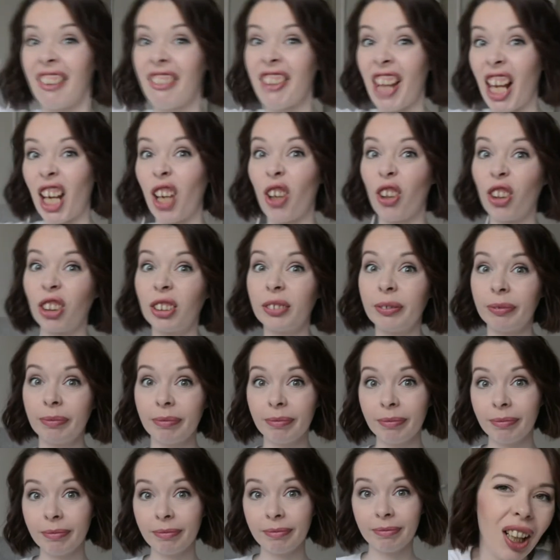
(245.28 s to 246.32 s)
They're long.
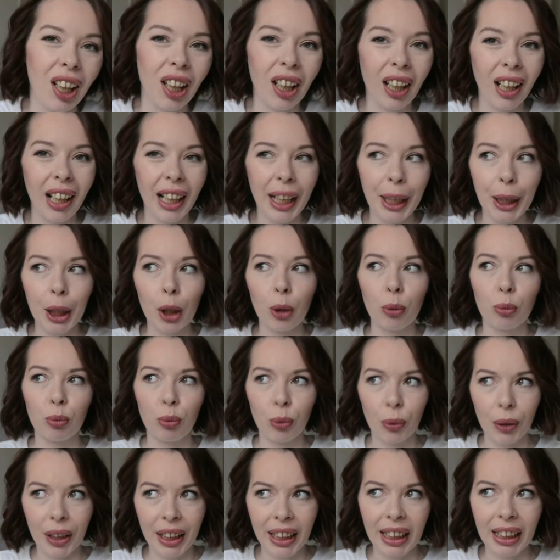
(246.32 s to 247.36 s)
I
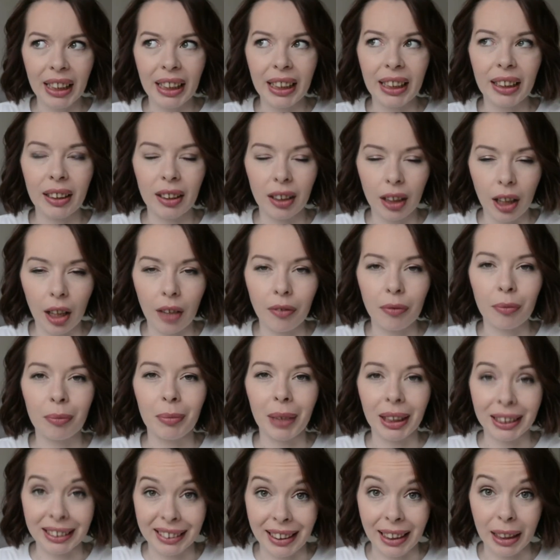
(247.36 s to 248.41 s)
really love
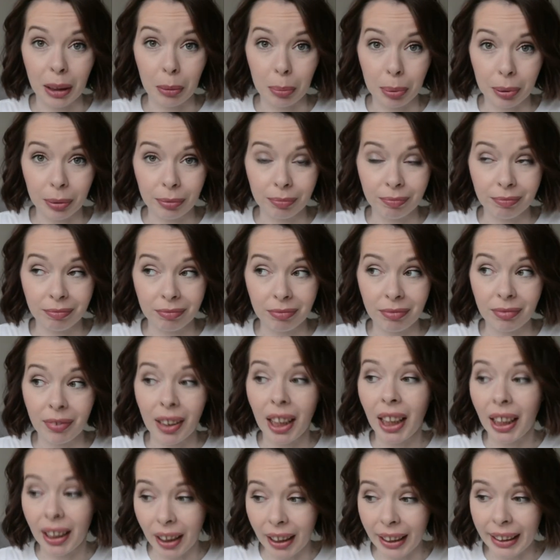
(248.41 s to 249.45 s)
my sleep.
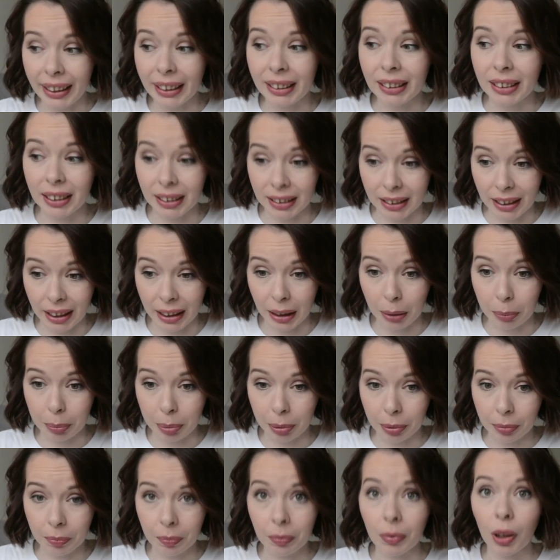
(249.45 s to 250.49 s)
I like to sleep
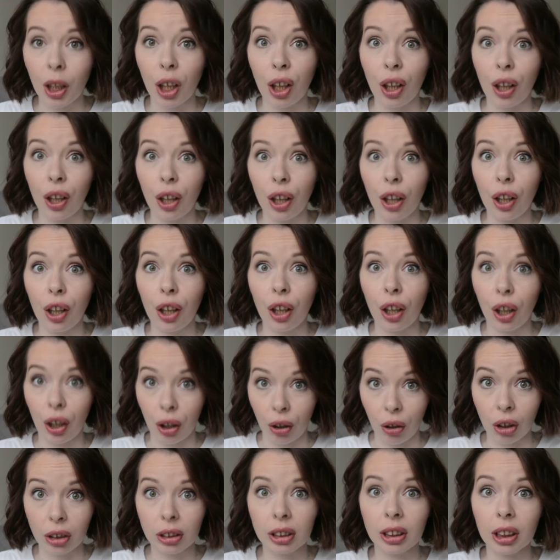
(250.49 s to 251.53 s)
a
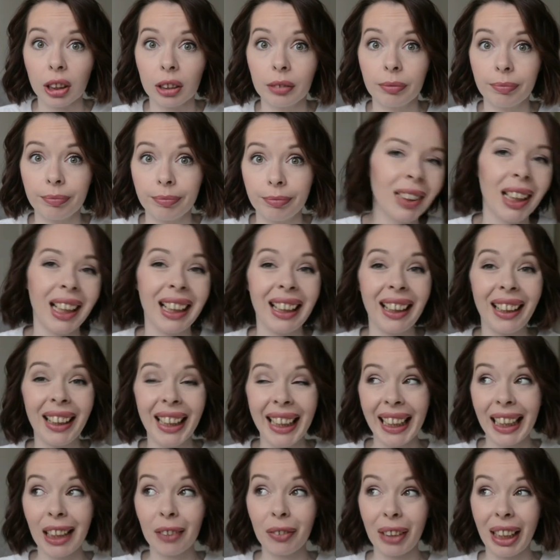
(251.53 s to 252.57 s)
lot. I
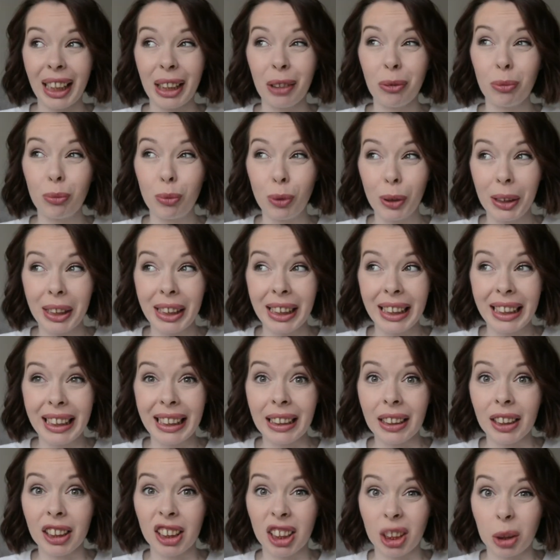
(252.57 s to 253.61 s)
have a
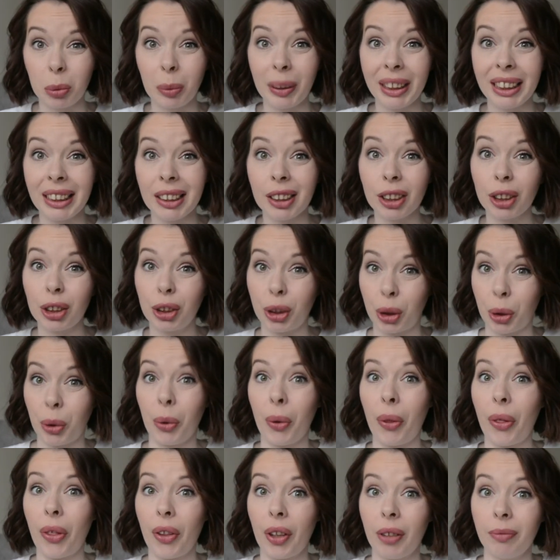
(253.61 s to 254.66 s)
really sweet
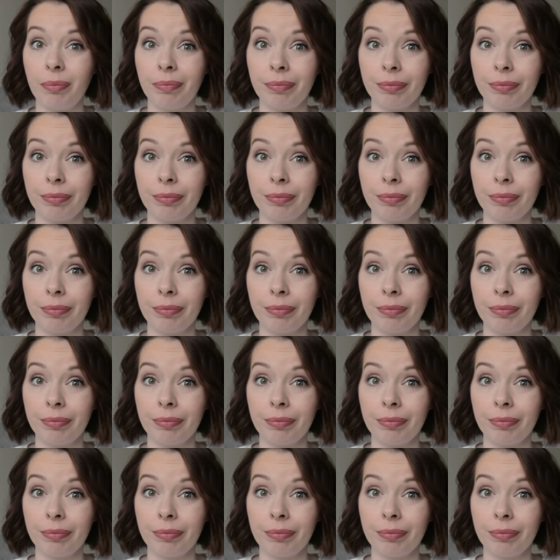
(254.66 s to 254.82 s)
tooth.